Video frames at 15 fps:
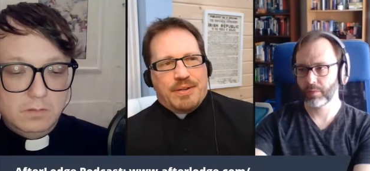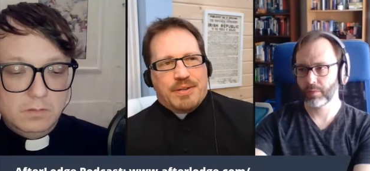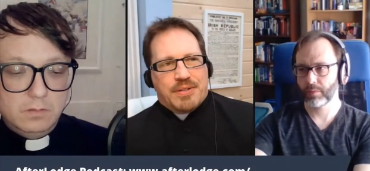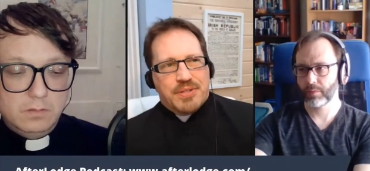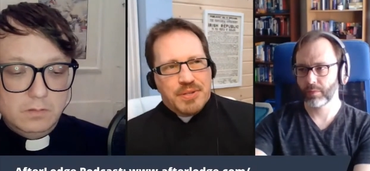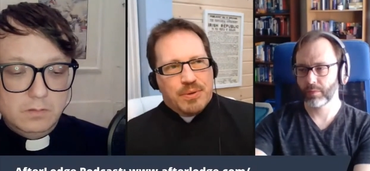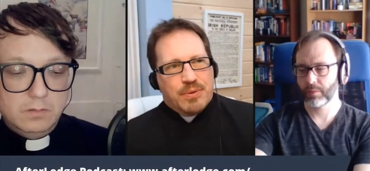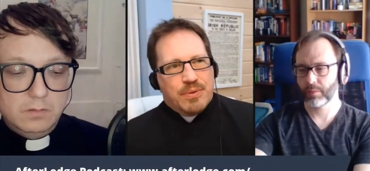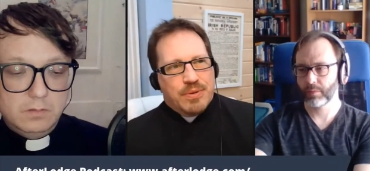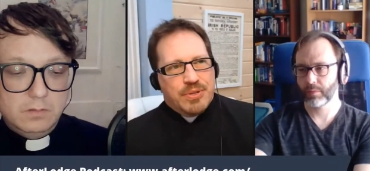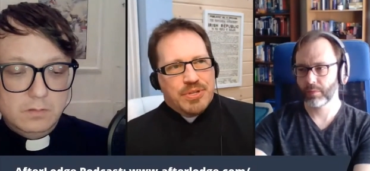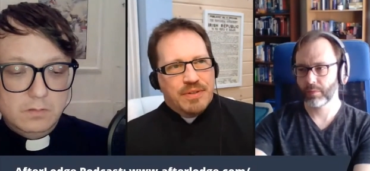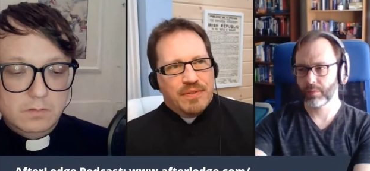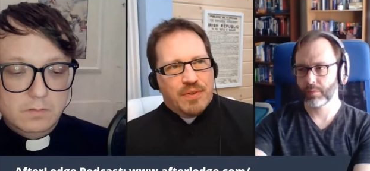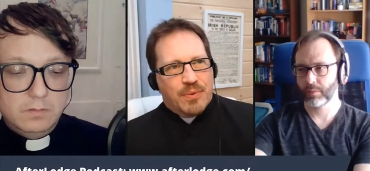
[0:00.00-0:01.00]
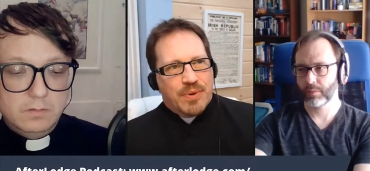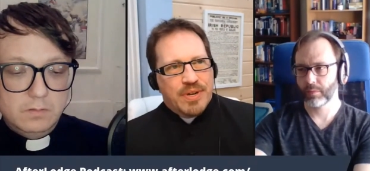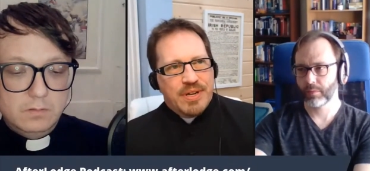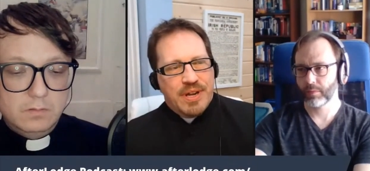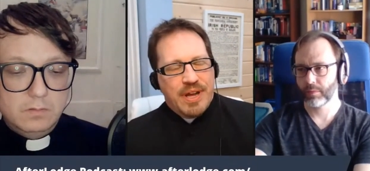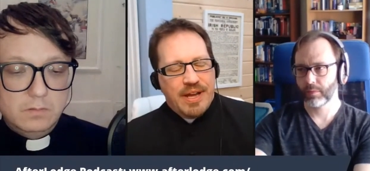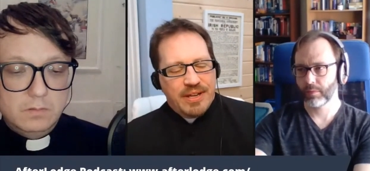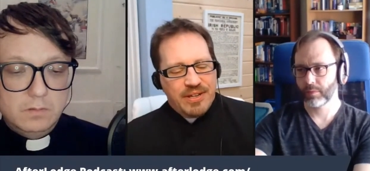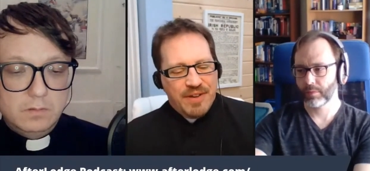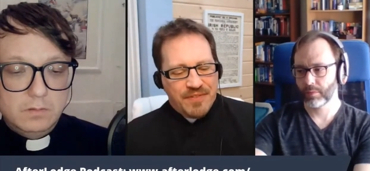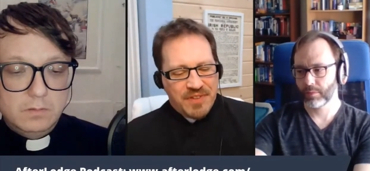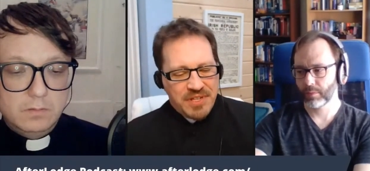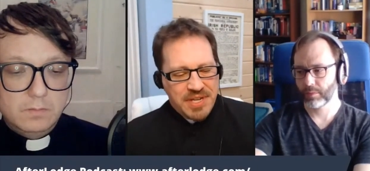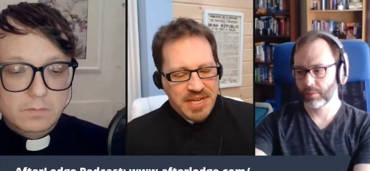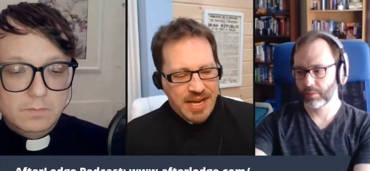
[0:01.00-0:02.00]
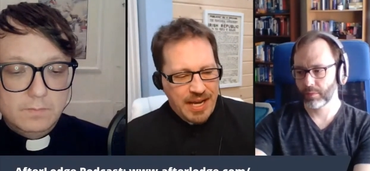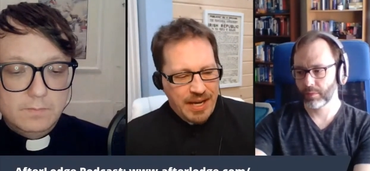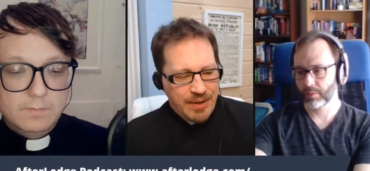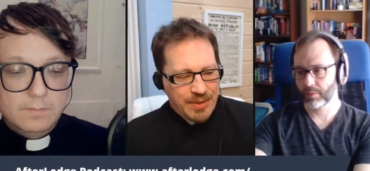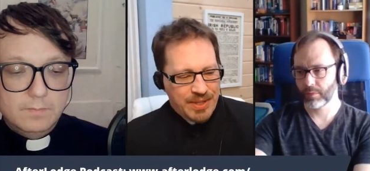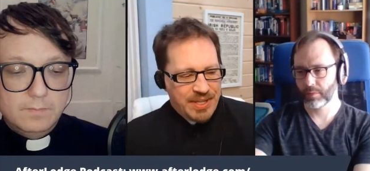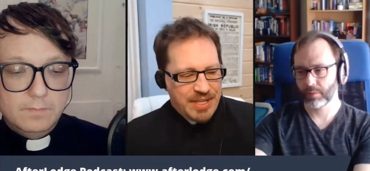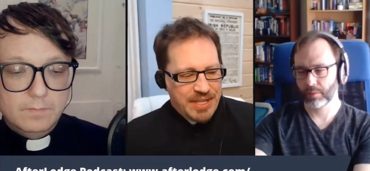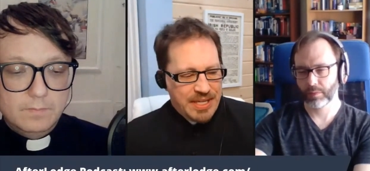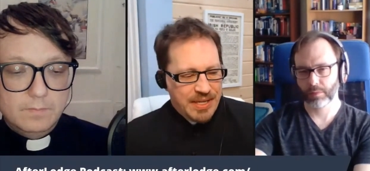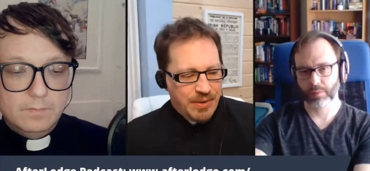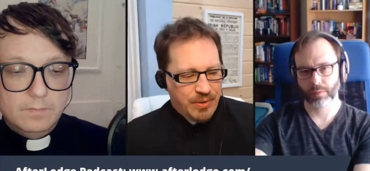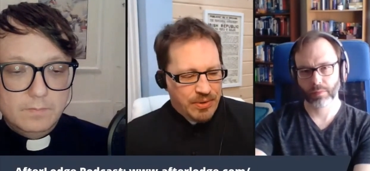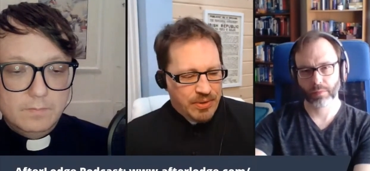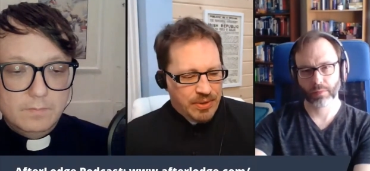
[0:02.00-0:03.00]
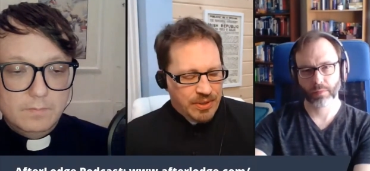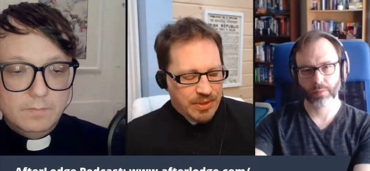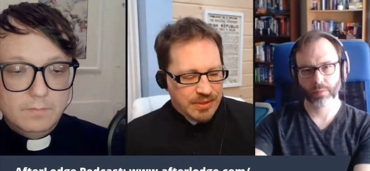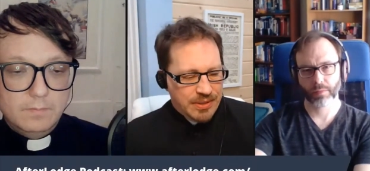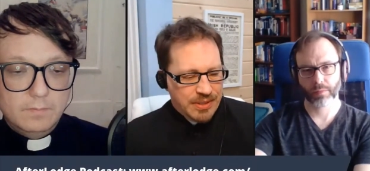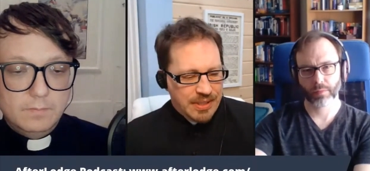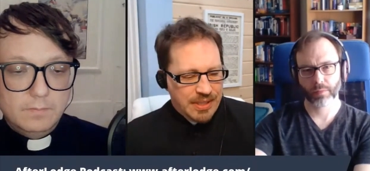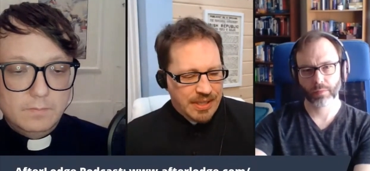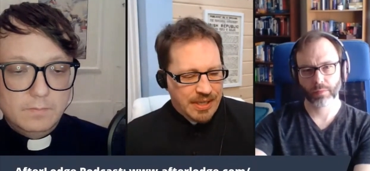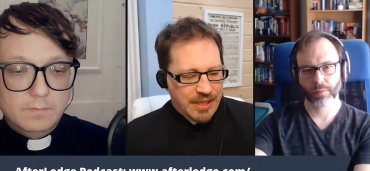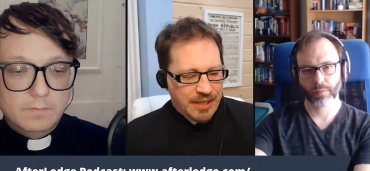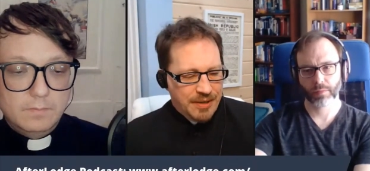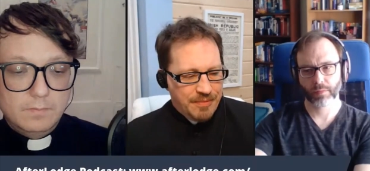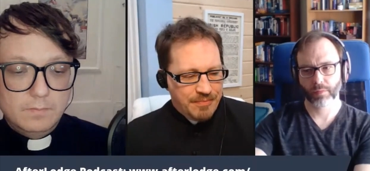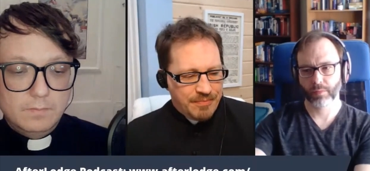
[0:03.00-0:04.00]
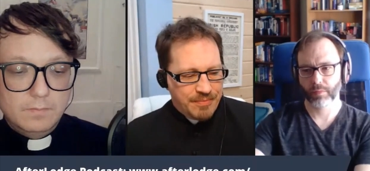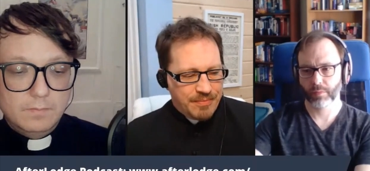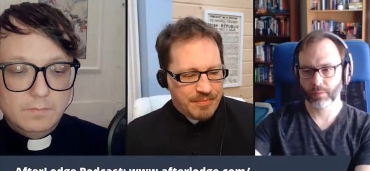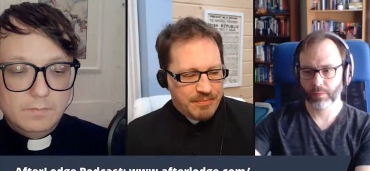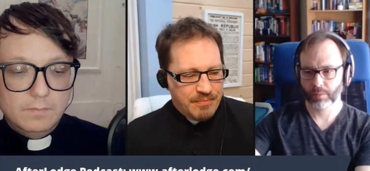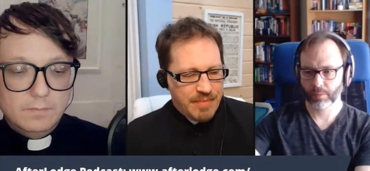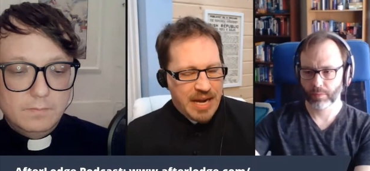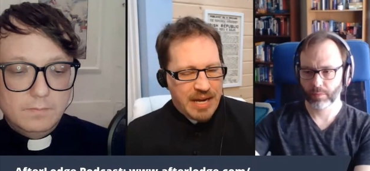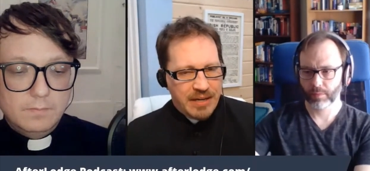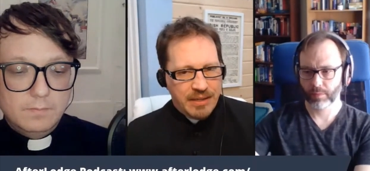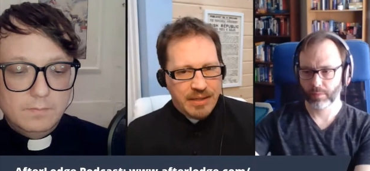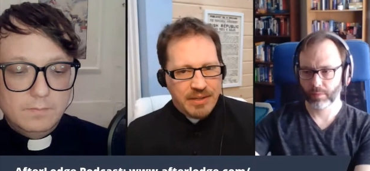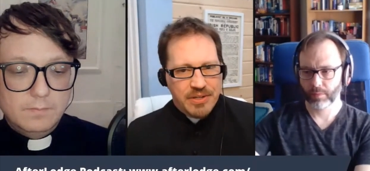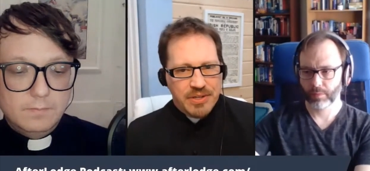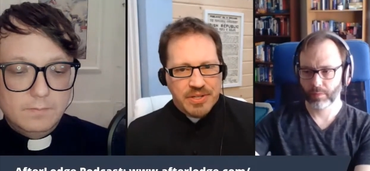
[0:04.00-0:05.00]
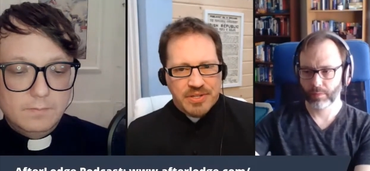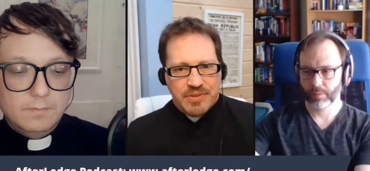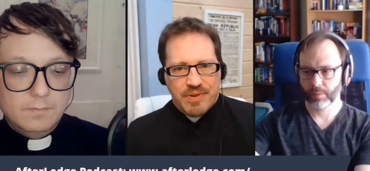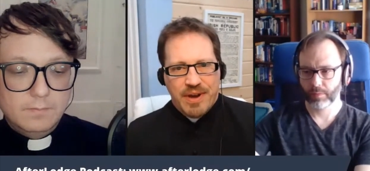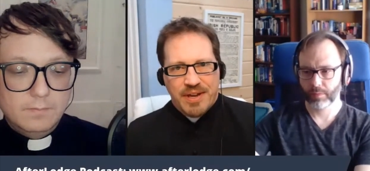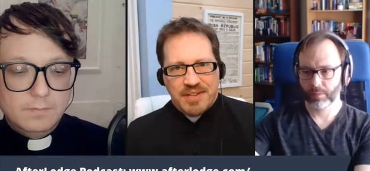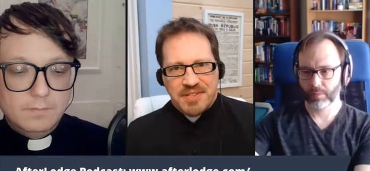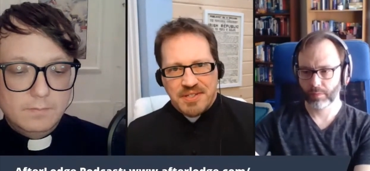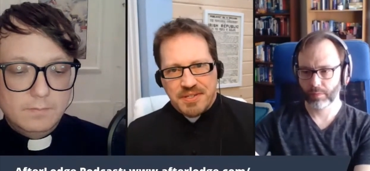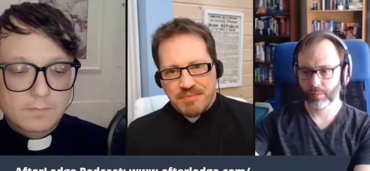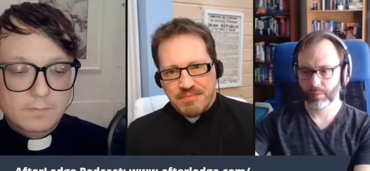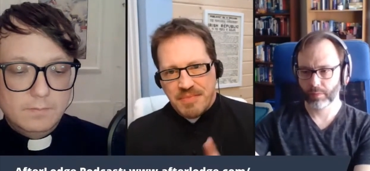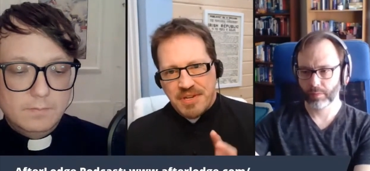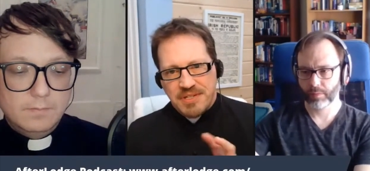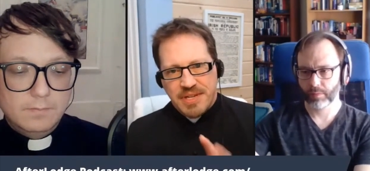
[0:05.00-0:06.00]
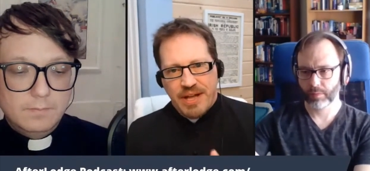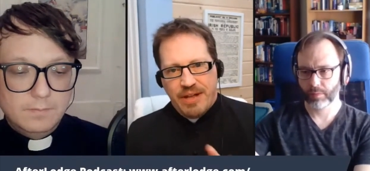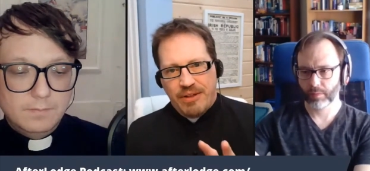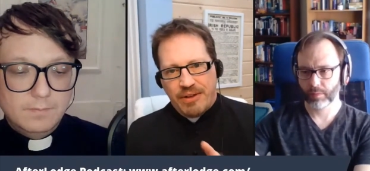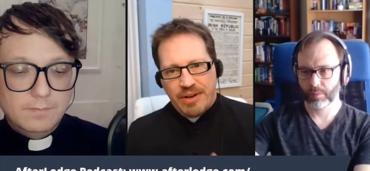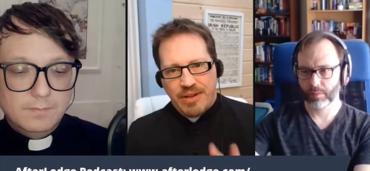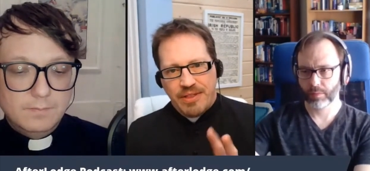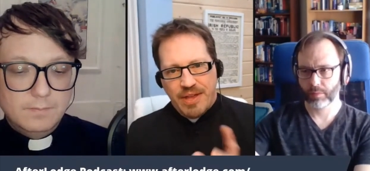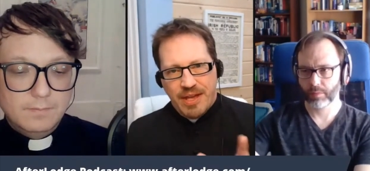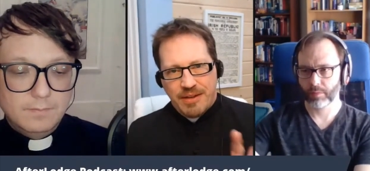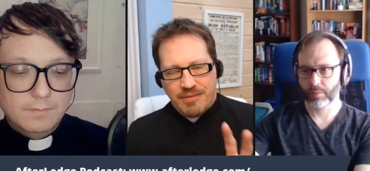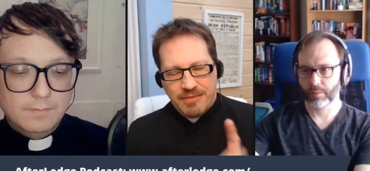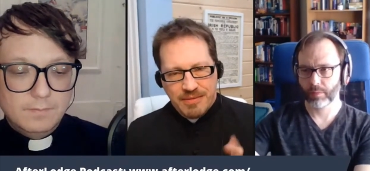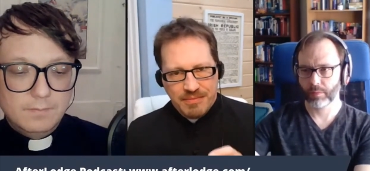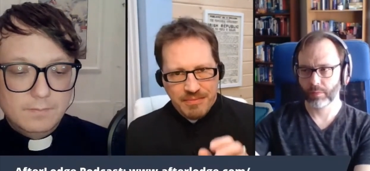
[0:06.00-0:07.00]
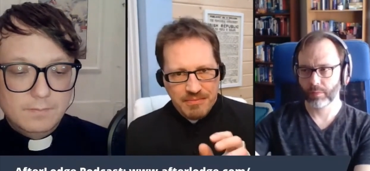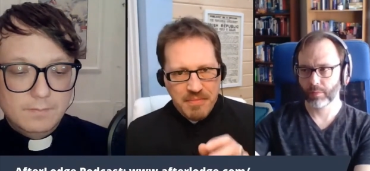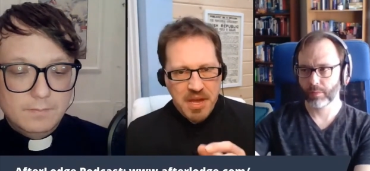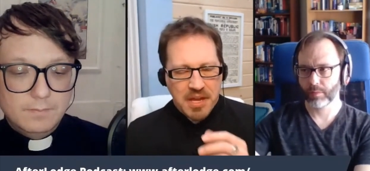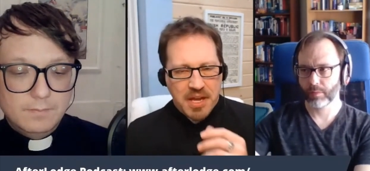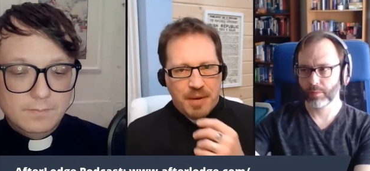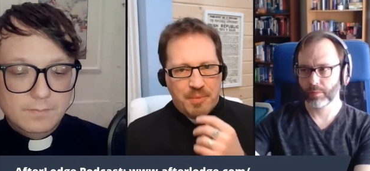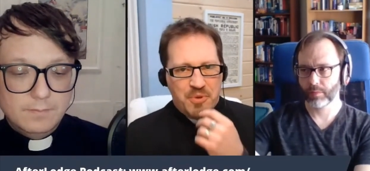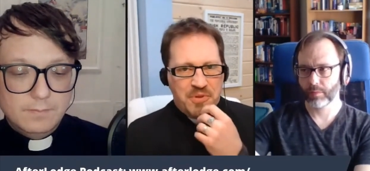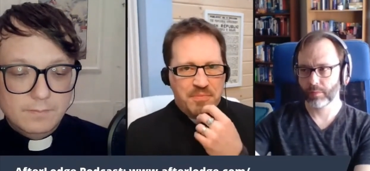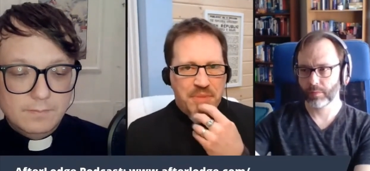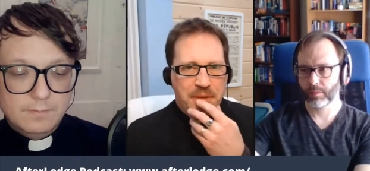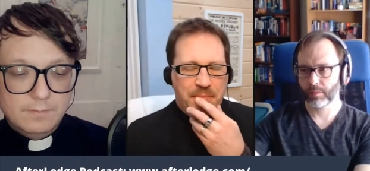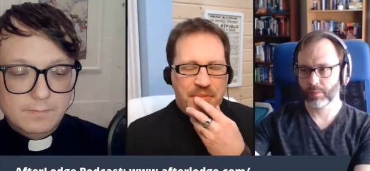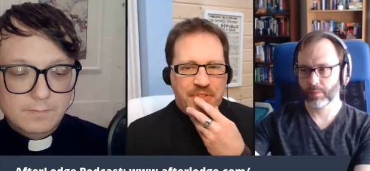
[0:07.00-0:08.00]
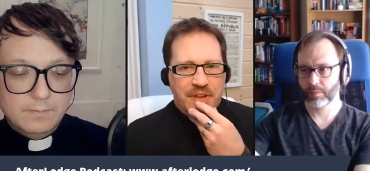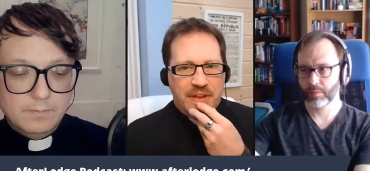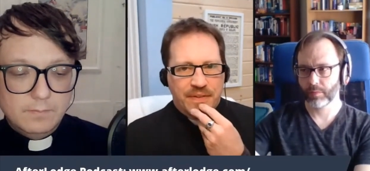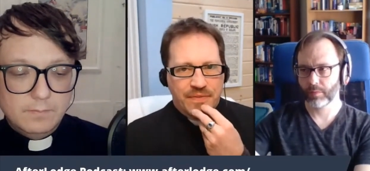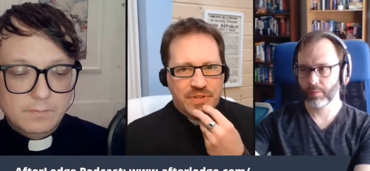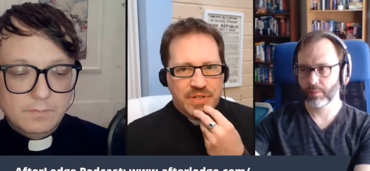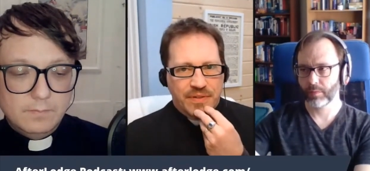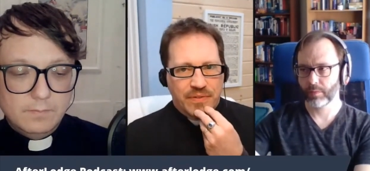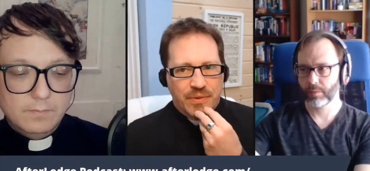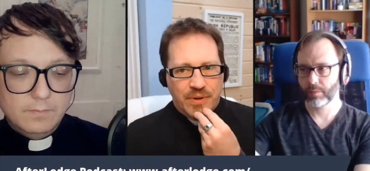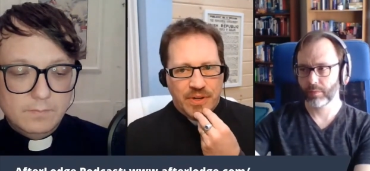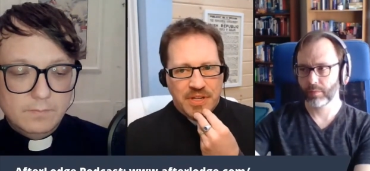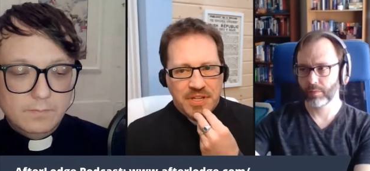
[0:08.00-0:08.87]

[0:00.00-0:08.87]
Speaker 1: So chivalry, and you have to take out the whole maiden in distress mentality that may come when people think of chivalry,